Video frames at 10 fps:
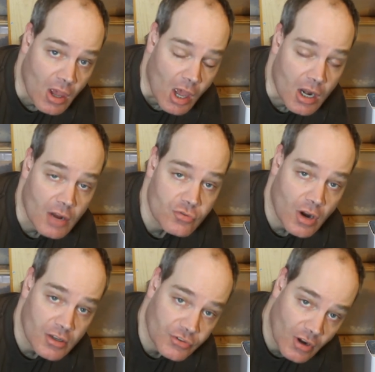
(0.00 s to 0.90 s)
And I've
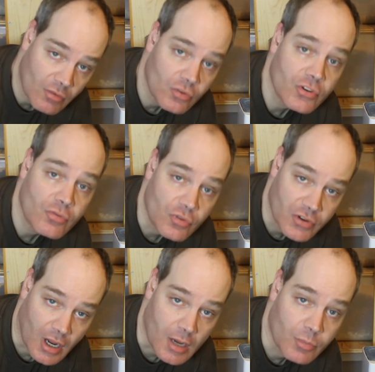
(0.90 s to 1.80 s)
tried several different
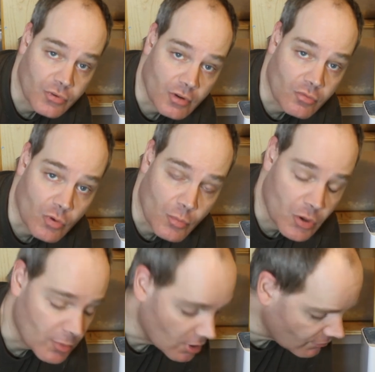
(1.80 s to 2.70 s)
types of room
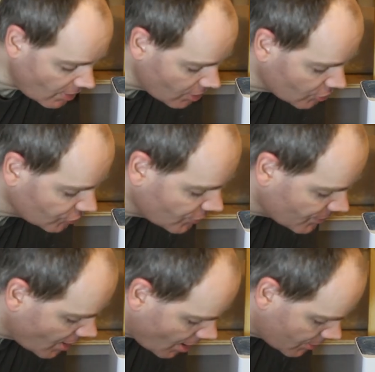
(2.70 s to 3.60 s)
humidifiers,
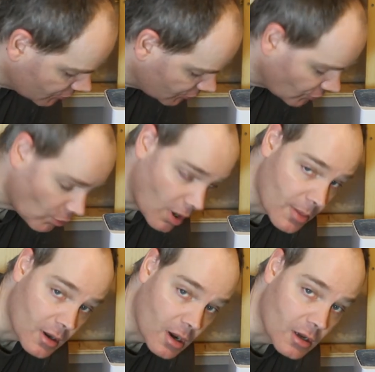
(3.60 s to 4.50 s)
and this is the one
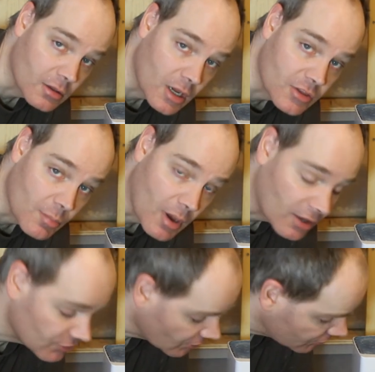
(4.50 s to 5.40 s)
that I like the best.